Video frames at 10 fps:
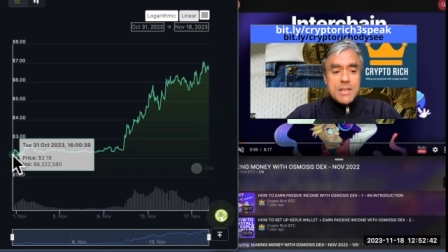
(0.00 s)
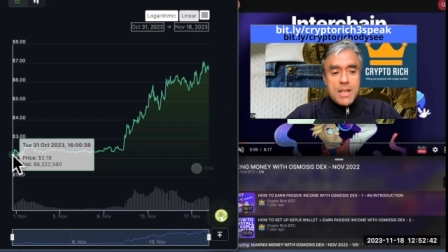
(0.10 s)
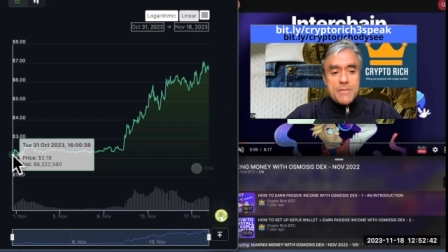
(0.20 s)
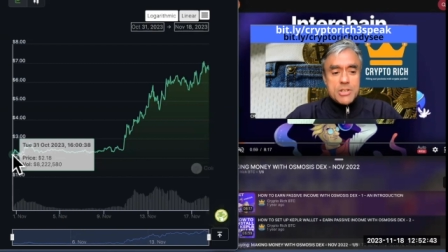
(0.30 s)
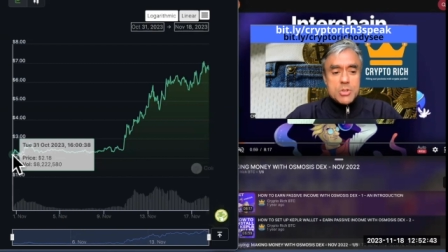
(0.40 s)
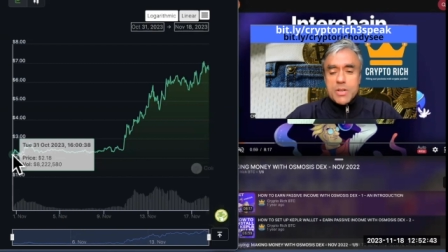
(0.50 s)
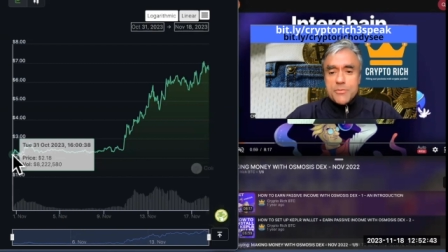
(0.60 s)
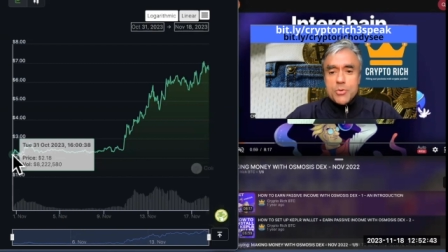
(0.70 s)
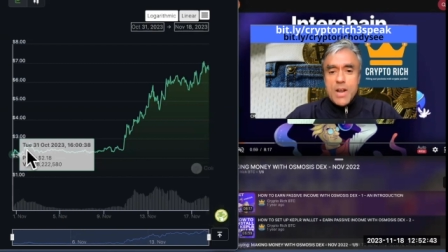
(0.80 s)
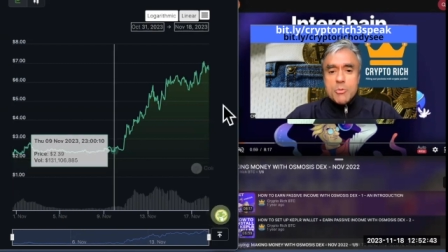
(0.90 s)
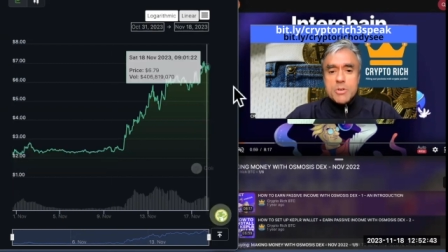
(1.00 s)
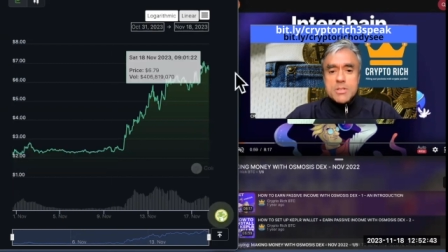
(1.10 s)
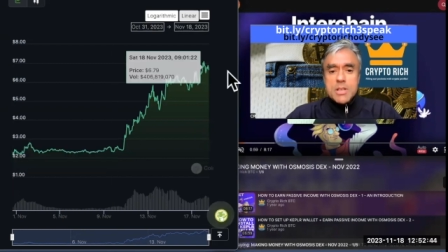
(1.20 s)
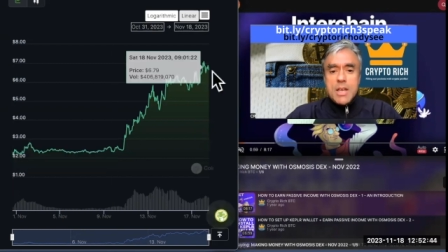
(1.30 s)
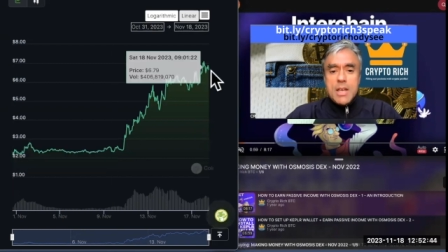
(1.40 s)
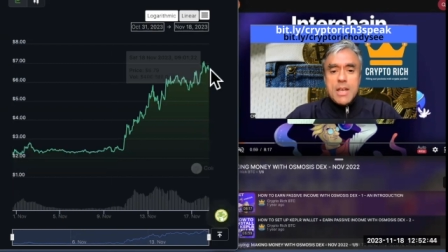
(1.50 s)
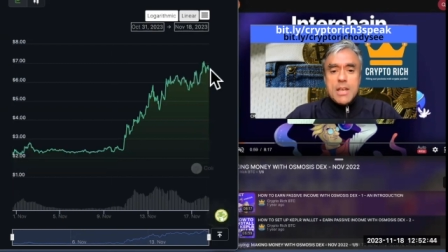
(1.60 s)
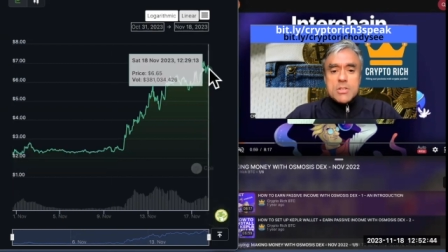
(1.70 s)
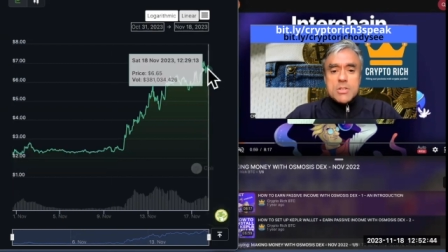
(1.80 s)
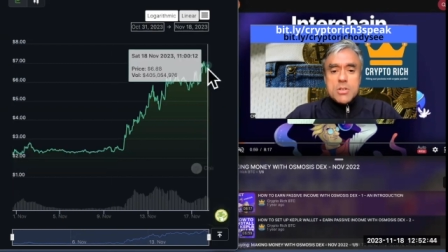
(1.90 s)
every 24 hours,
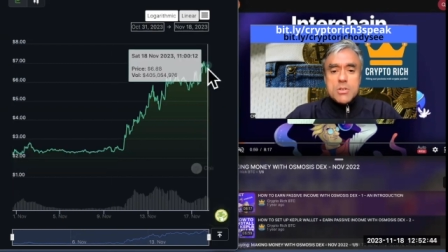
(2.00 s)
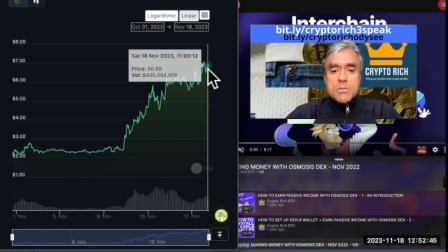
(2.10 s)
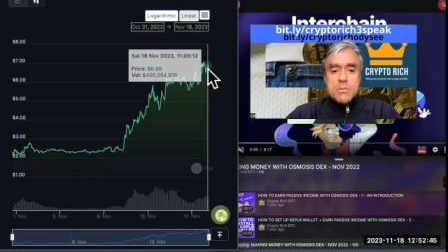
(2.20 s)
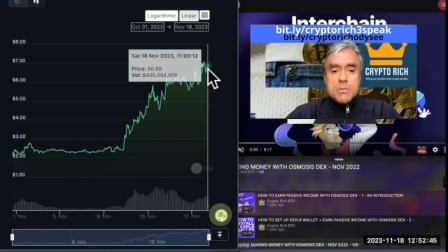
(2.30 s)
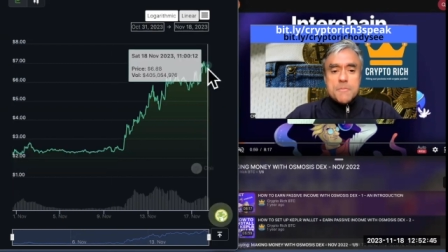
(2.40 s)
to